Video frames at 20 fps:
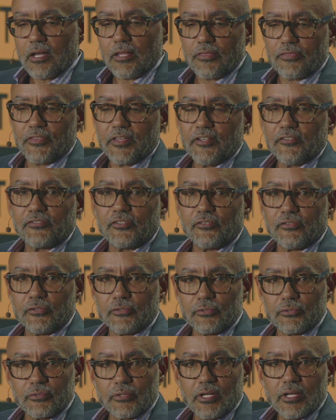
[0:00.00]
Things to
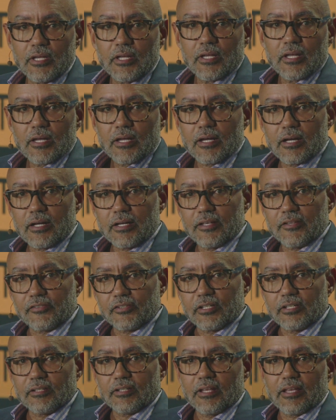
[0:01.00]
Do is
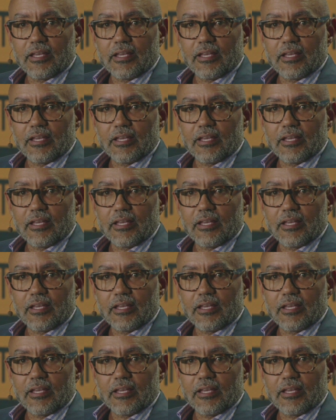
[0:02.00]
an